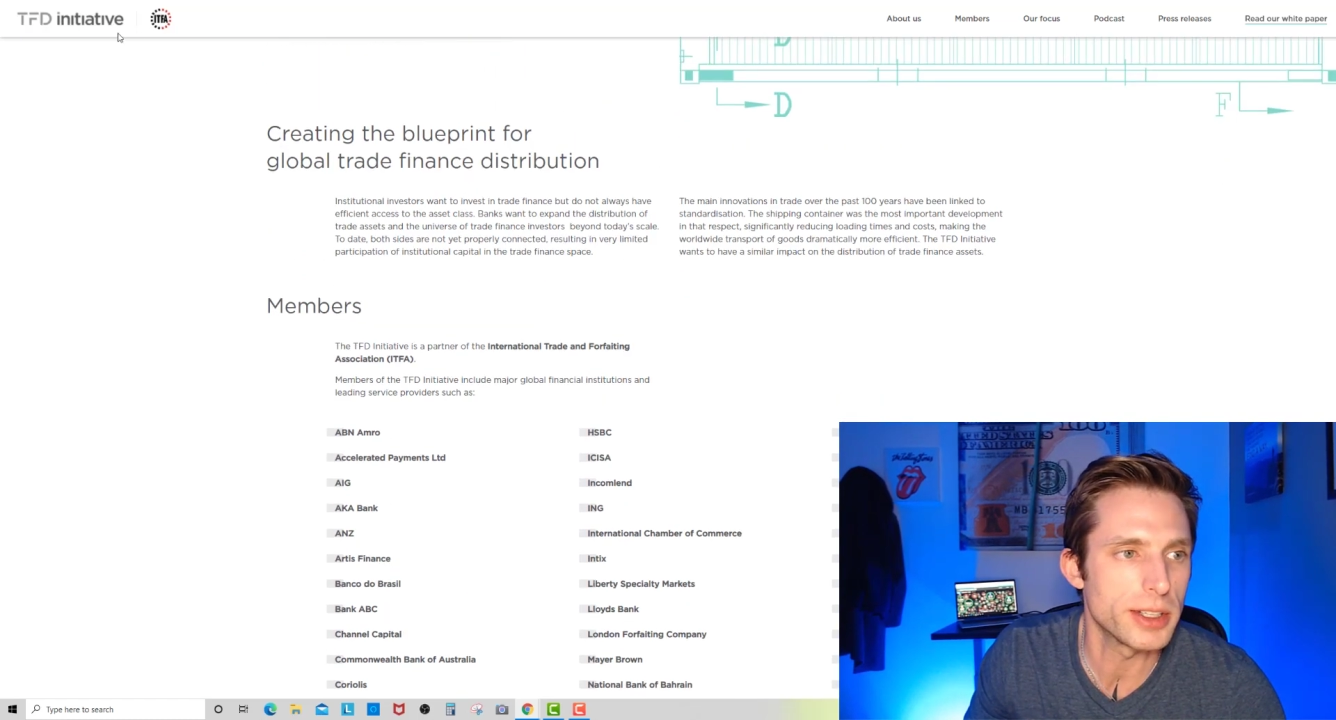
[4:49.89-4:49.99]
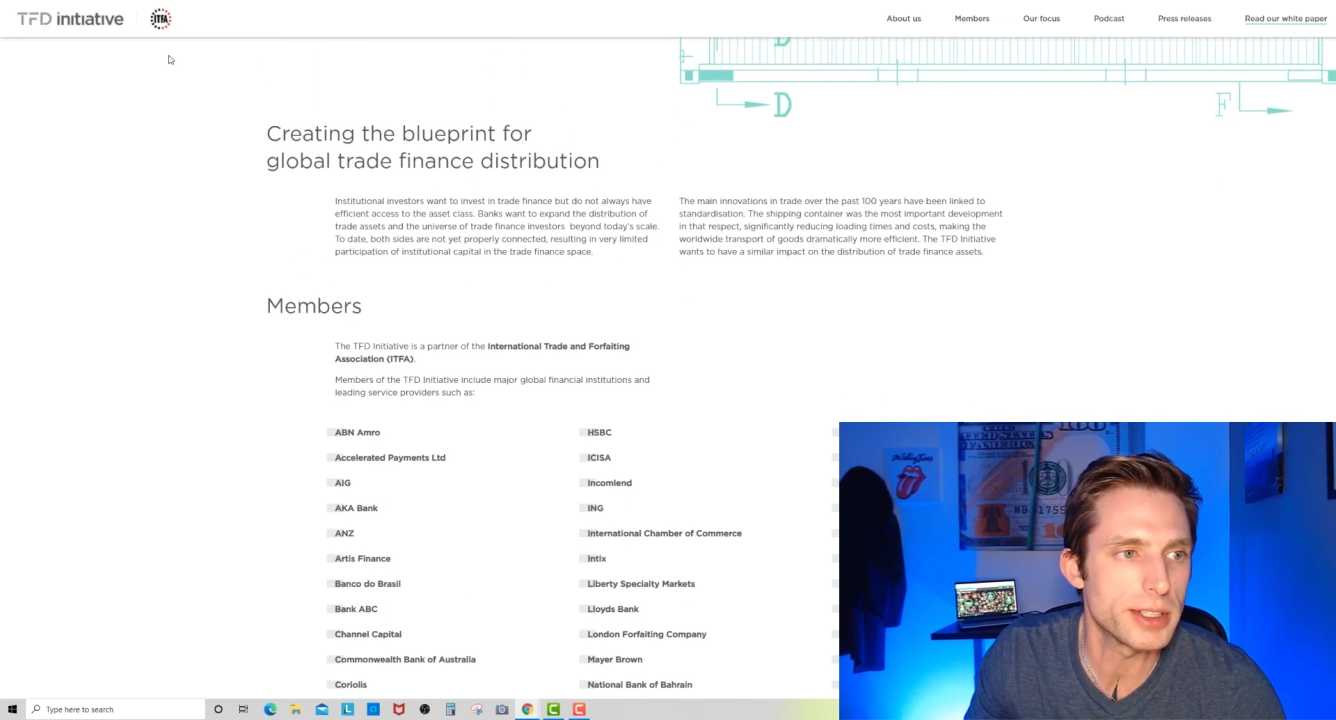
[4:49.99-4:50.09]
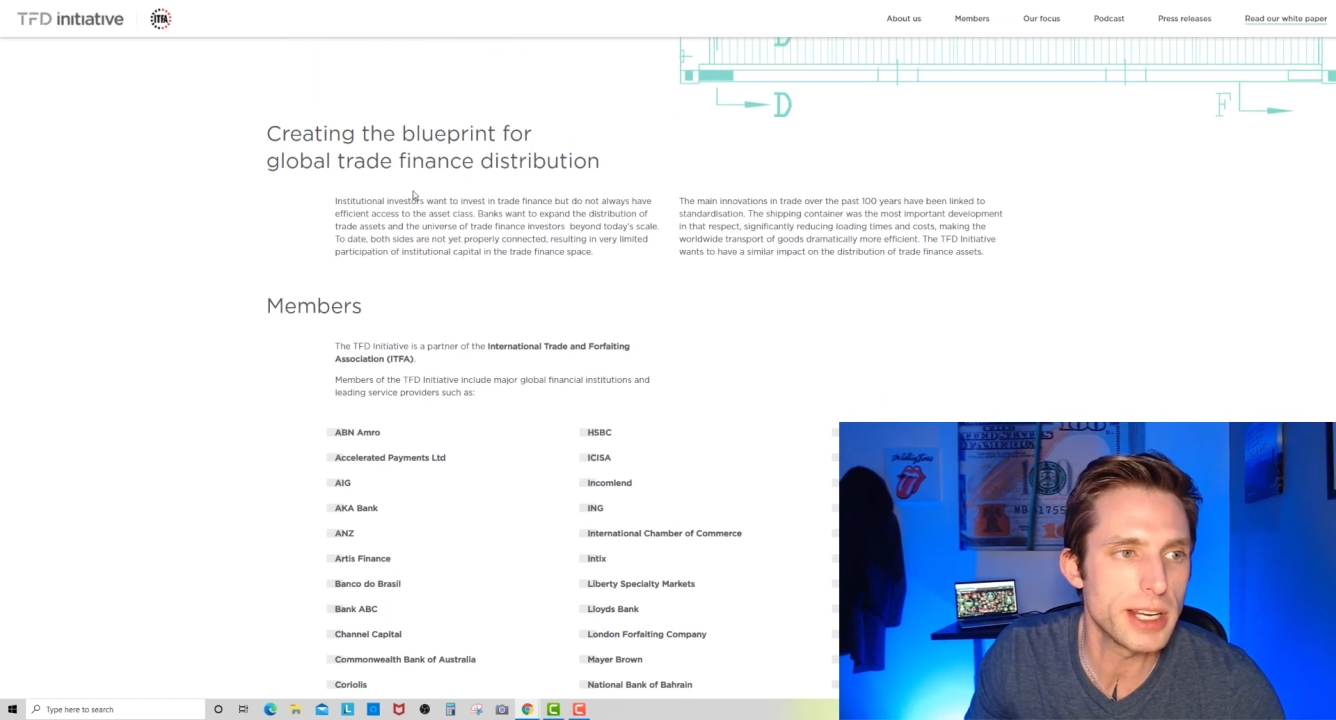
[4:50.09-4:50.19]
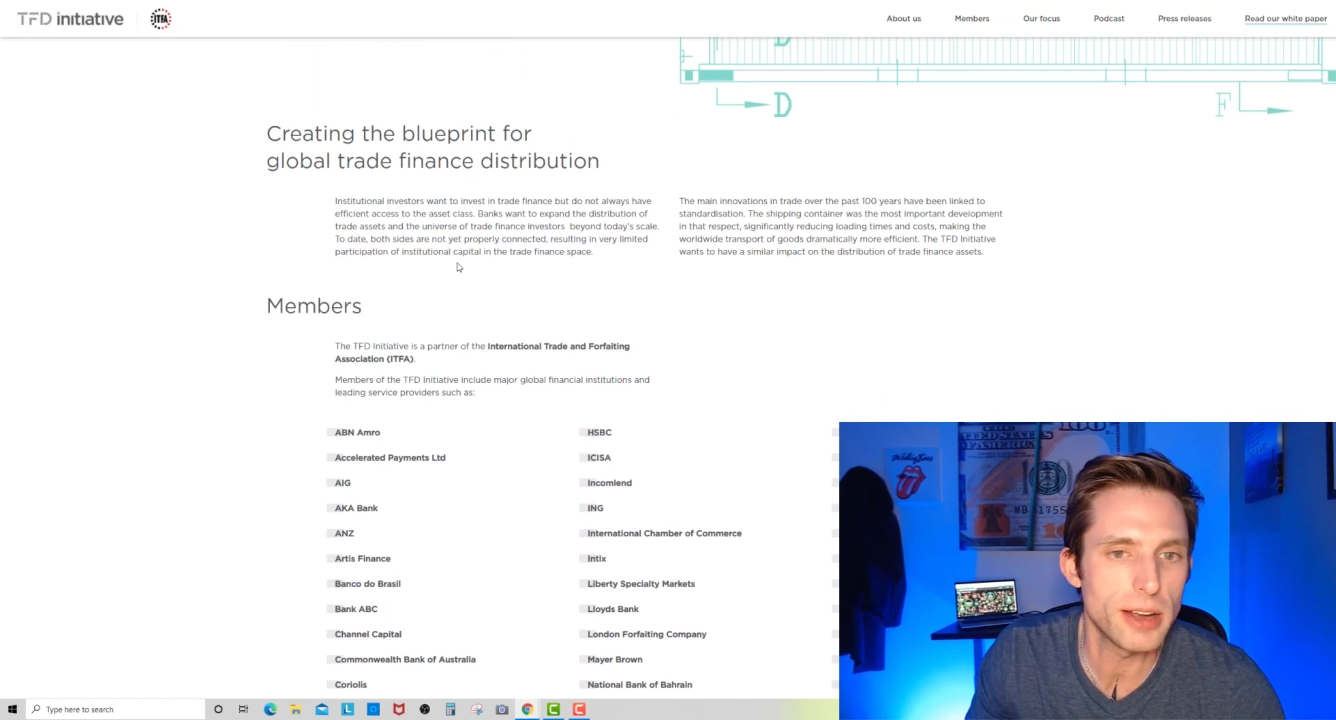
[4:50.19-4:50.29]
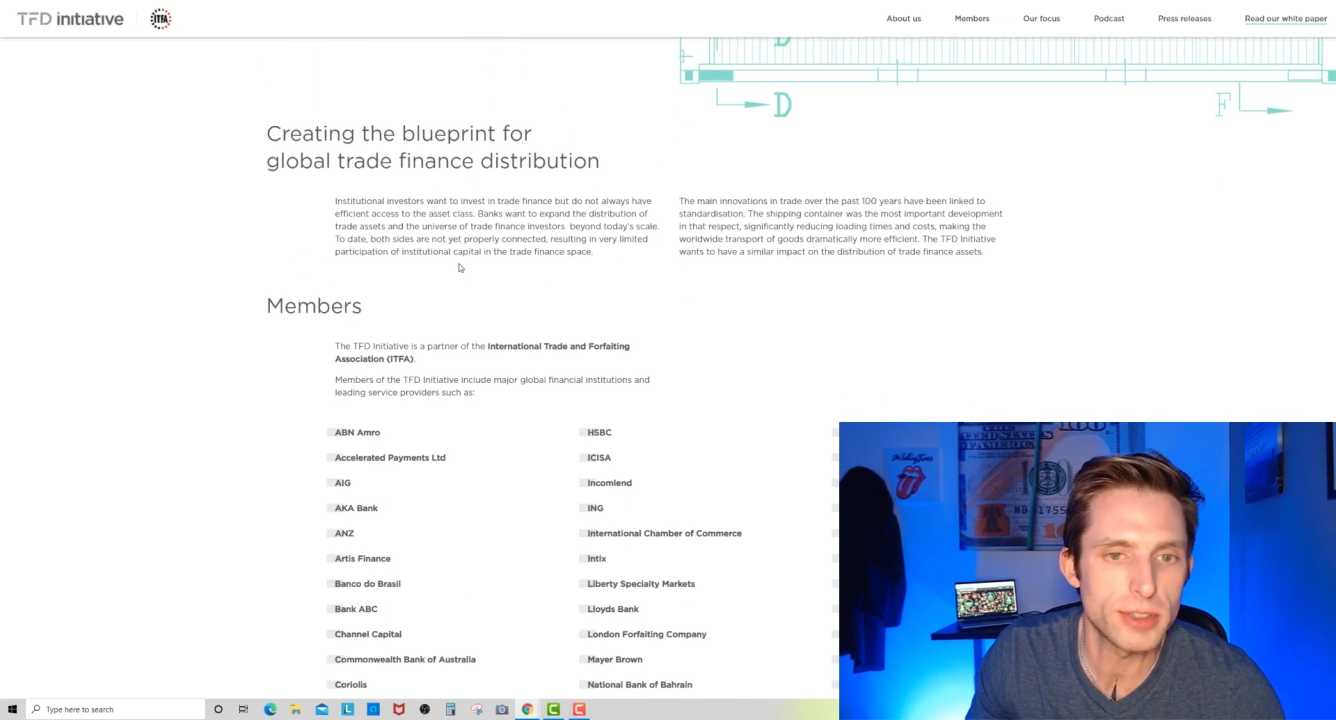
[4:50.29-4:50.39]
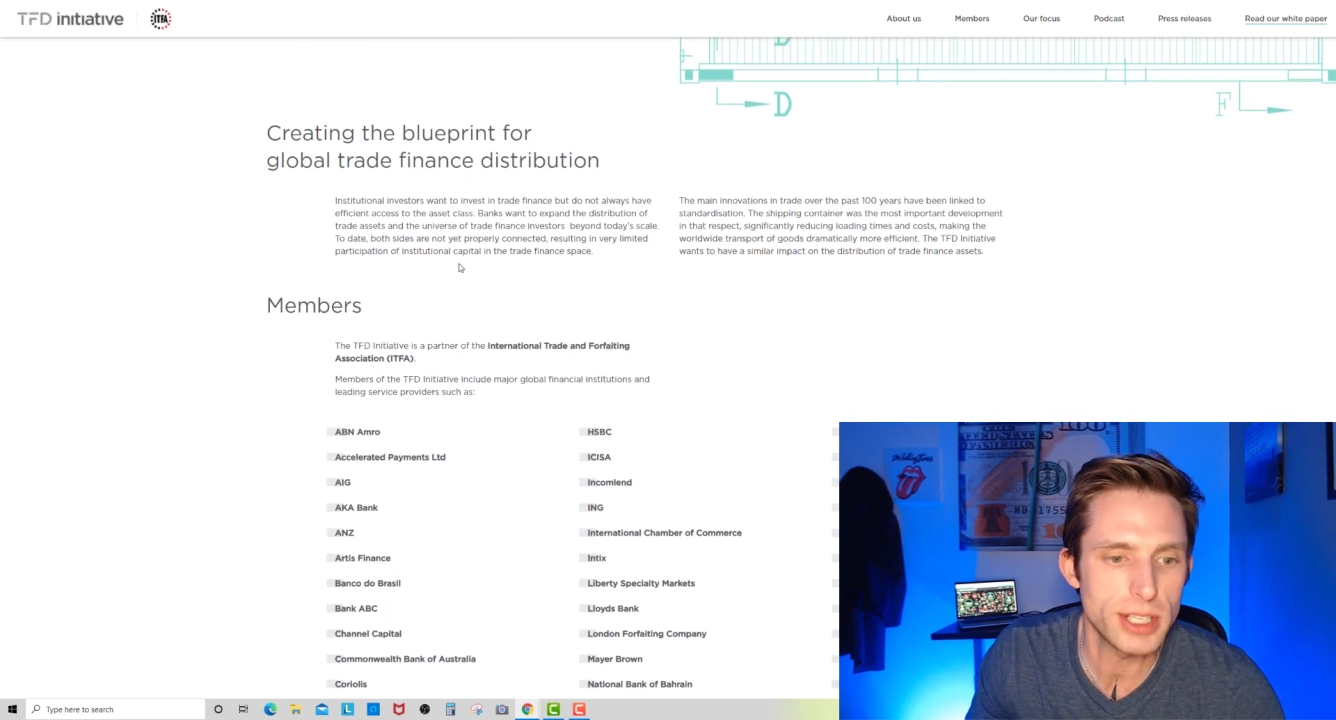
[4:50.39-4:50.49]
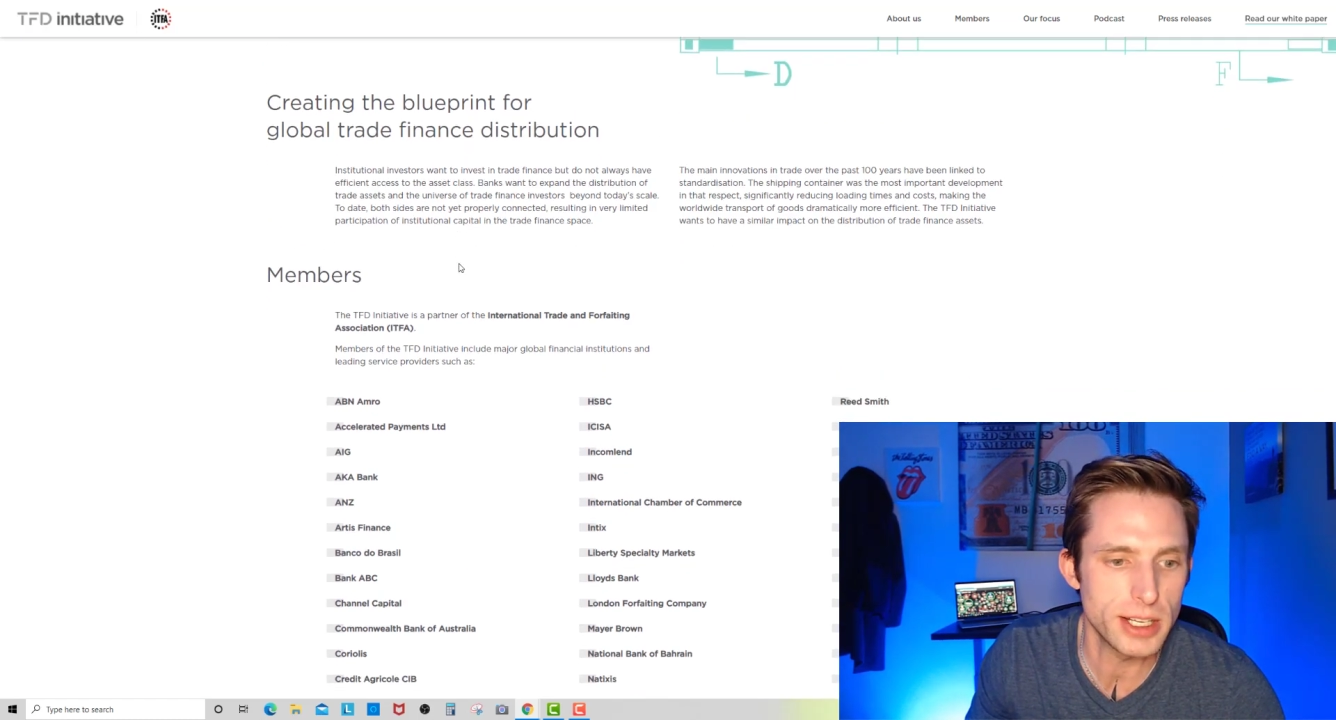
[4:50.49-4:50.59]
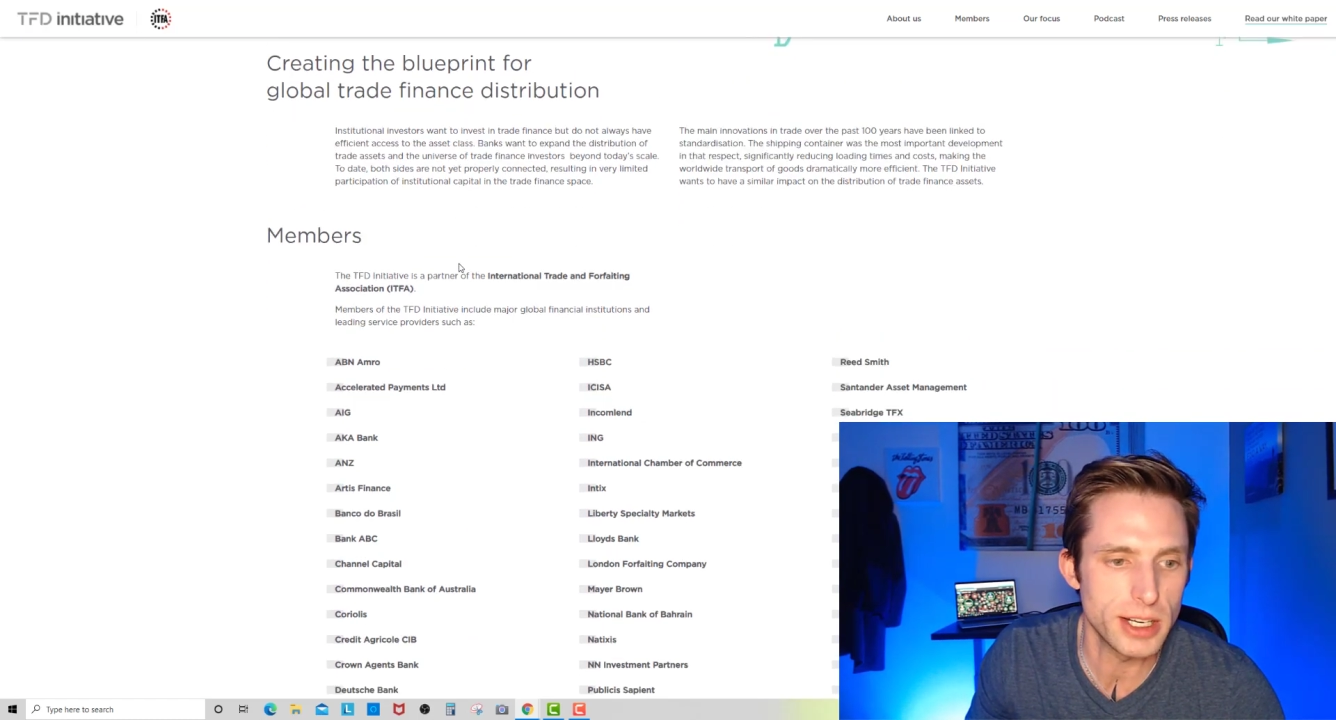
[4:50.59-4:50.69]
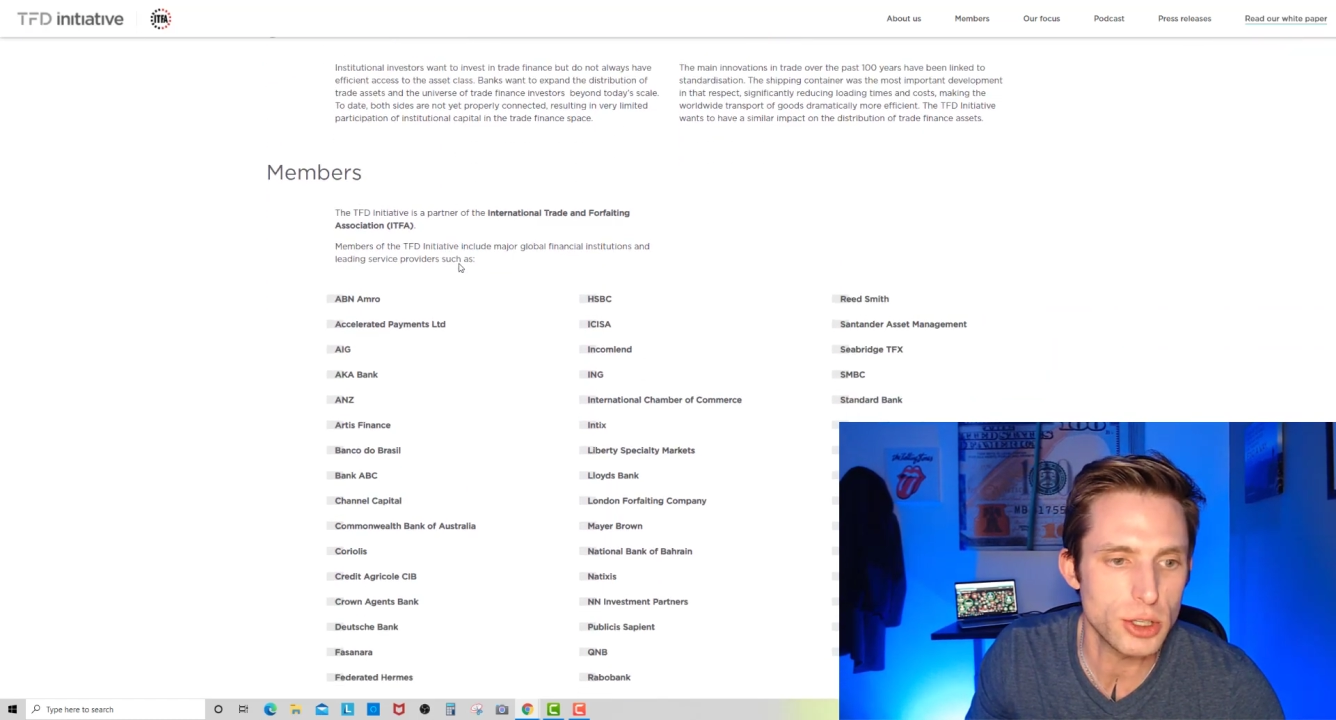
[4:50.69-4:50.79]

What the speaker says: the TFD